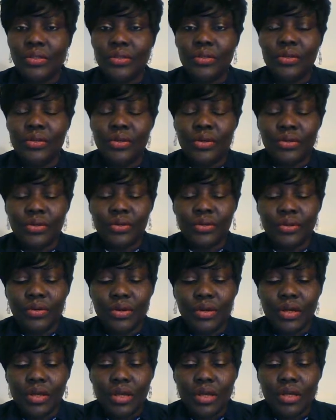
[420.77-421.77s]
no
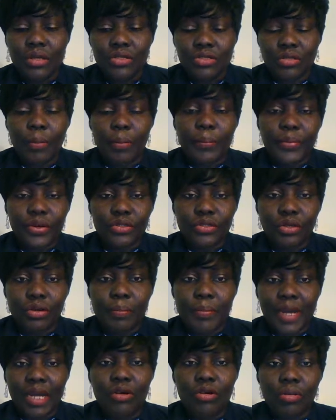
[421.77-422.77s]
support or
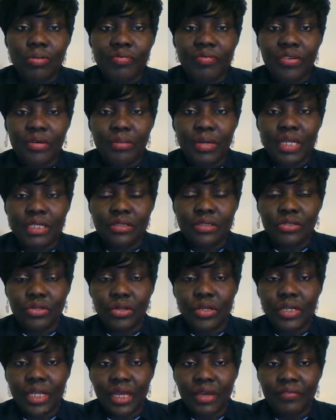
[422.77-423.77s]
backup from
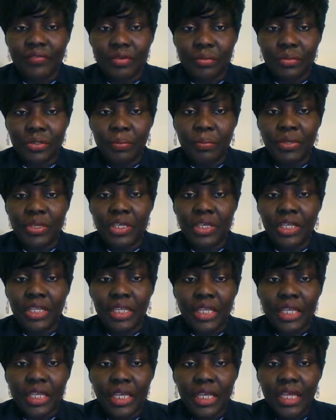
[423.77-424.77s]
Antonia from the
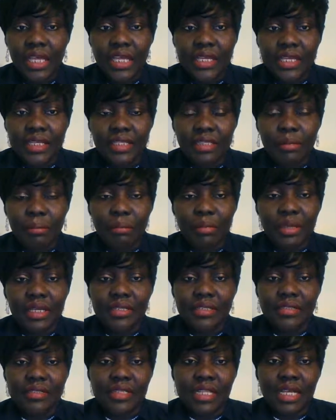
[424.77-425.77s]
beginning, it
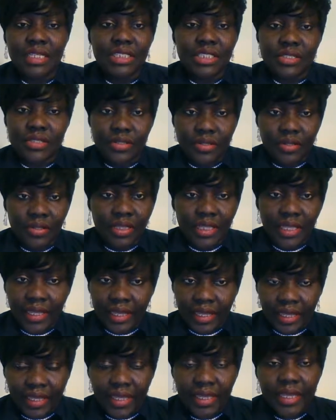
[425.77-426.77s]
means that she's not
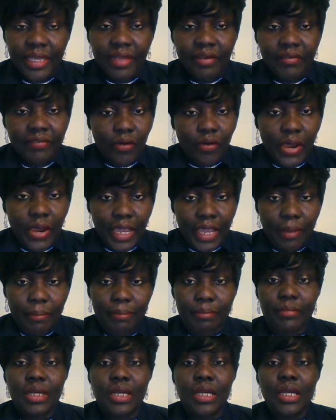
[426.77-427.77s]
there for him.
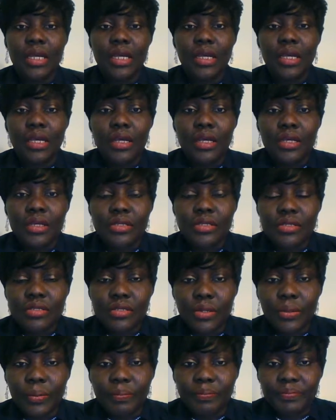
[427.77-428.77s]

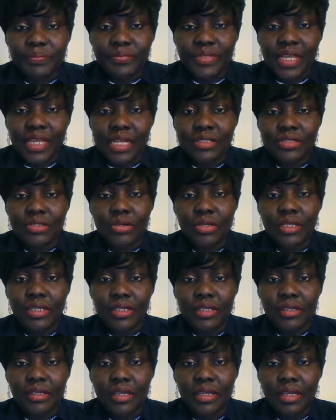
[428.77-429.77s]
So
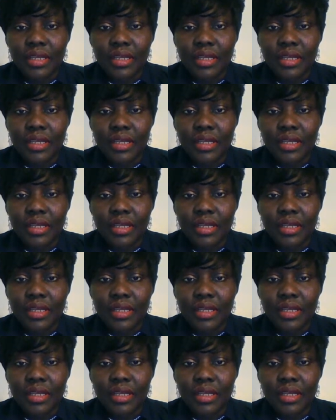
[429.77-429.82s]
Anthony